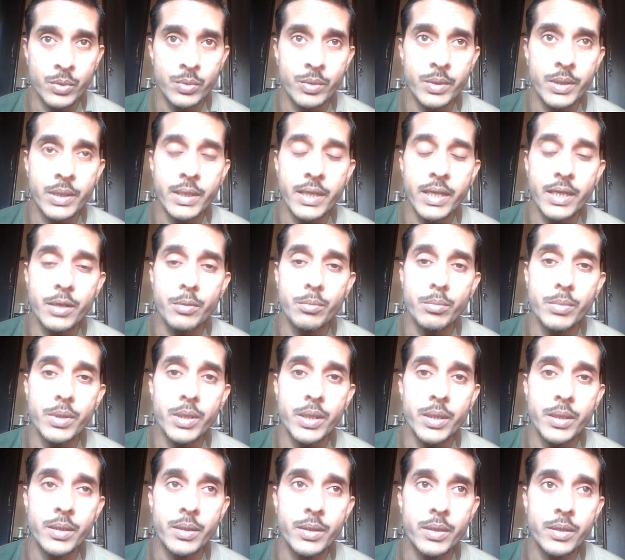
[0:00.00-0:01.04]
So it can
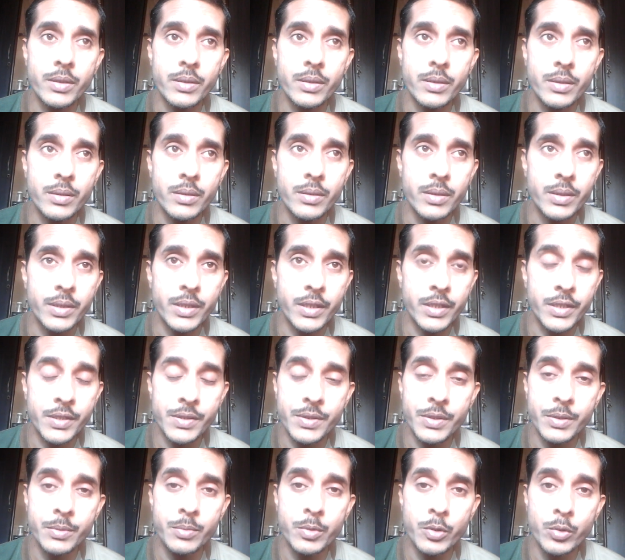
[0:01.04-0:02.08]
be
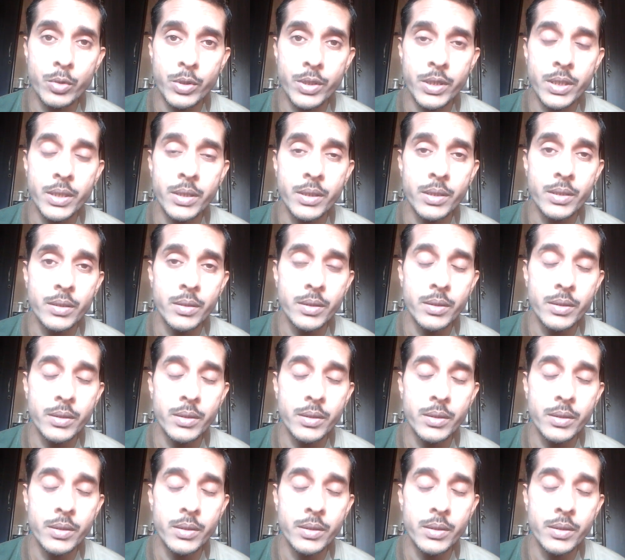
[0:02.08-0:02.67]
distributed